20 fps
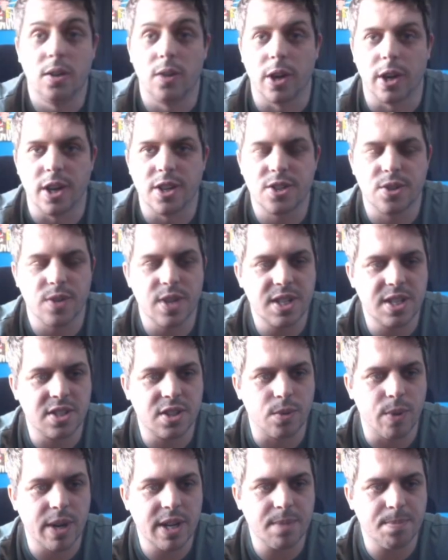Alright guys, so this is
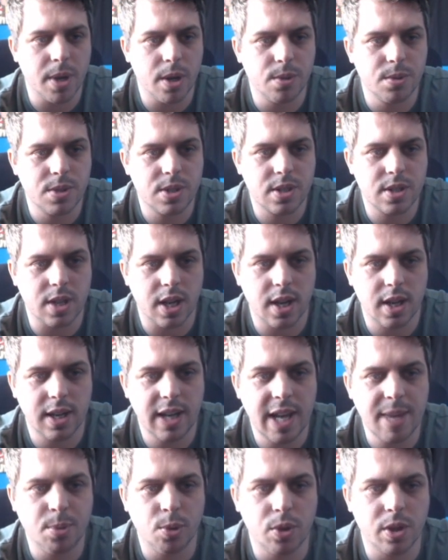the Reddit post
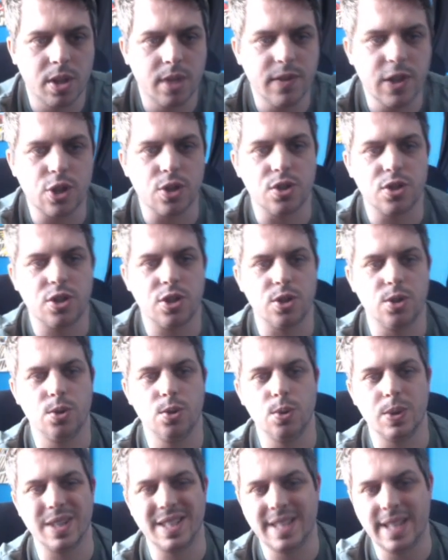labeled The Division
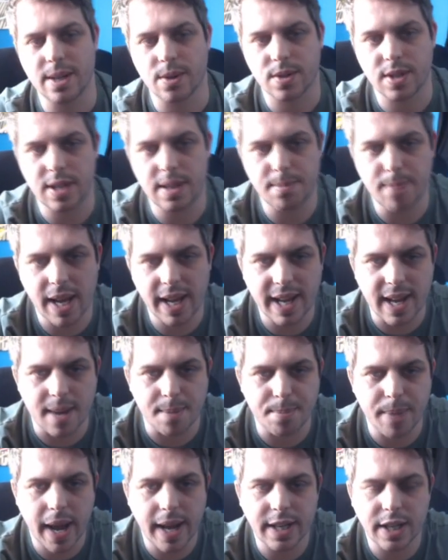2 DLC main
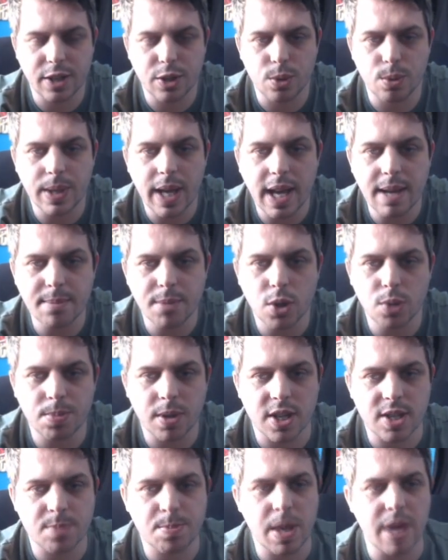campaign and new game mode
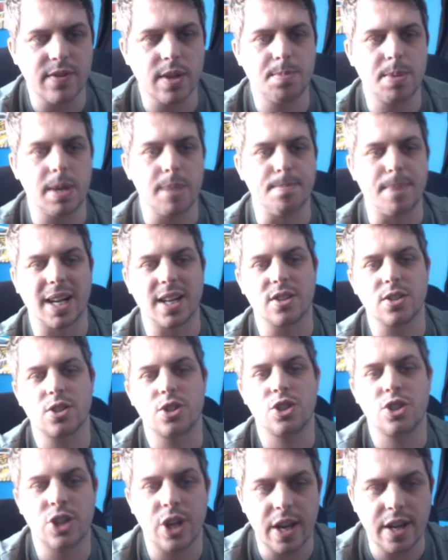plus PvP balance
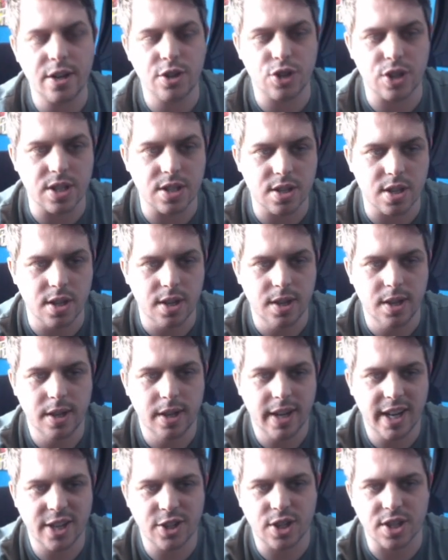changes.
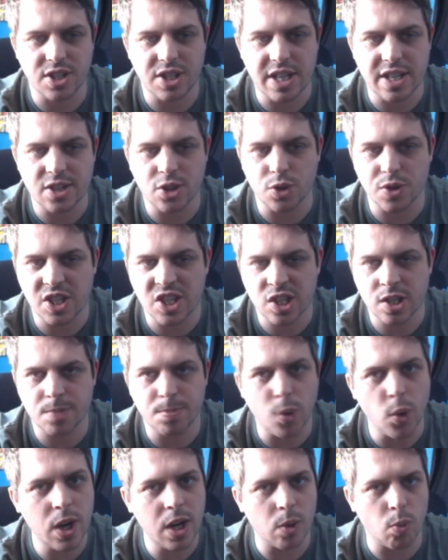As you can see, it's got this
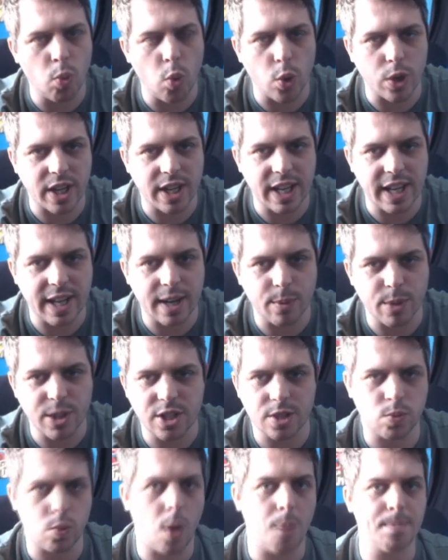spoiler warning here, which
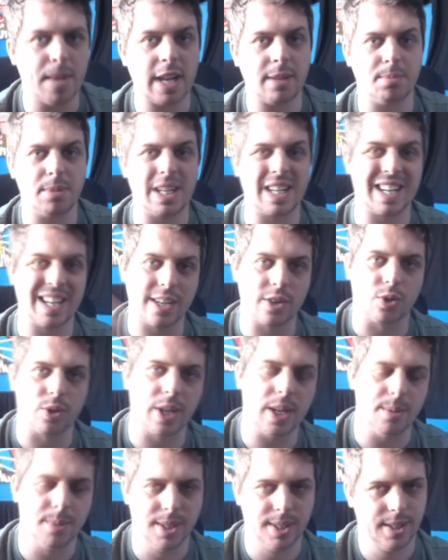is what made me click on
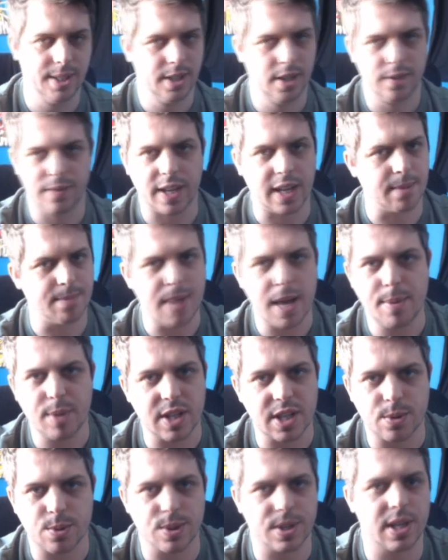it, thinking maybe
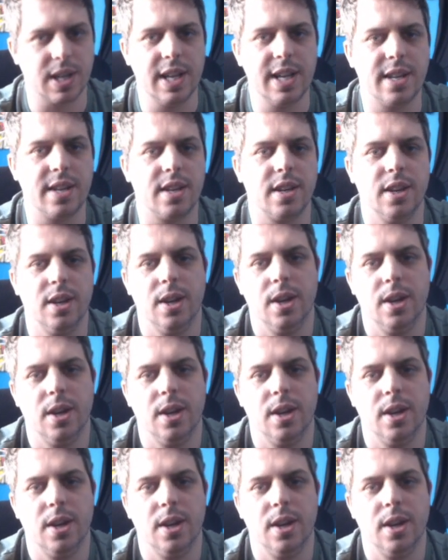this was a leak,